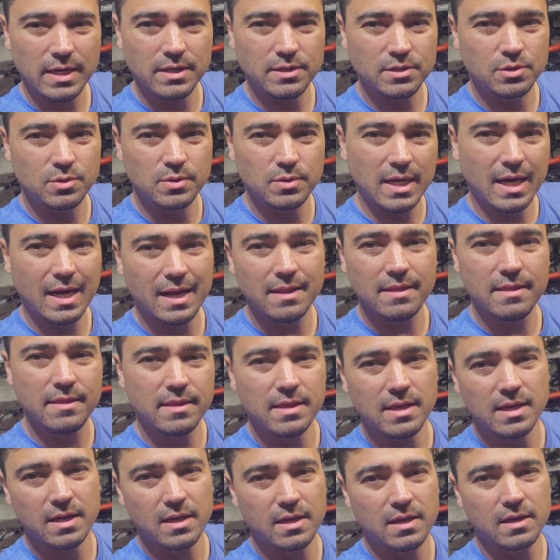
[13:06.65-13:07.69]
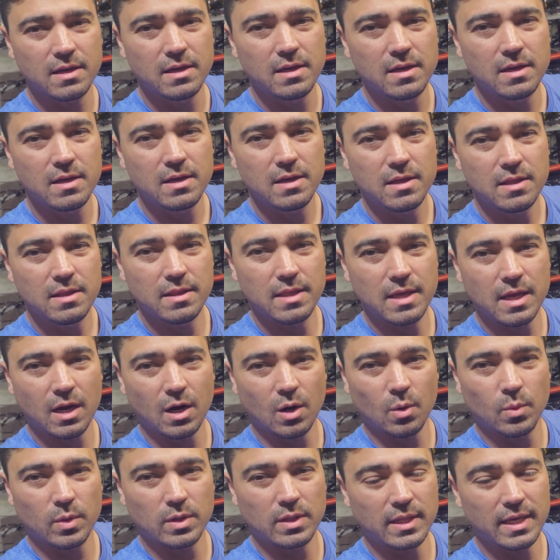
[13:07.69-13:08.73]
I do not think they
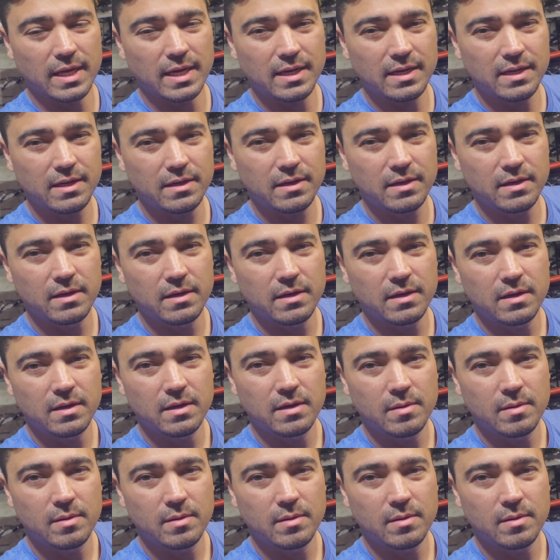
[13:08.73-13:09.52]
are related,